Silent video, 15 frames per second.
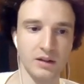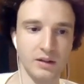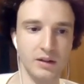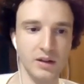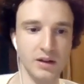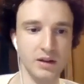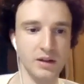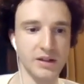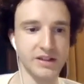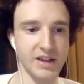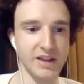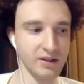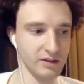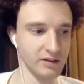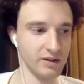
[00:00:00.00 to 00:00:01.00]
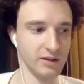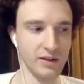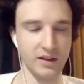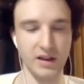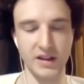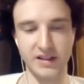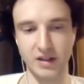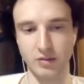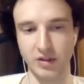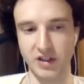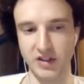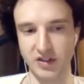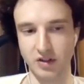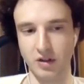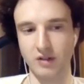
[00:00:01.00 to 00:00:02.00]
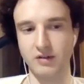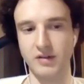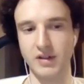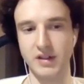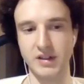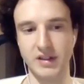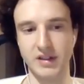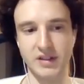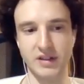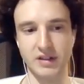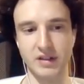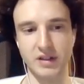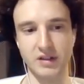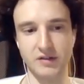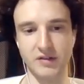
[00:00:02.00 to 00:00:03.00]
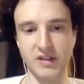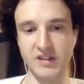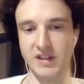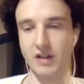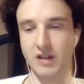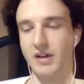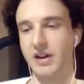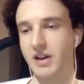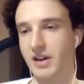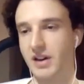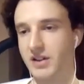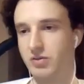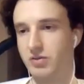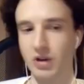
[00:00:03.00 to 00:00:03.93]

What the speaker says: The second case that we can solve is if instead of n cuts,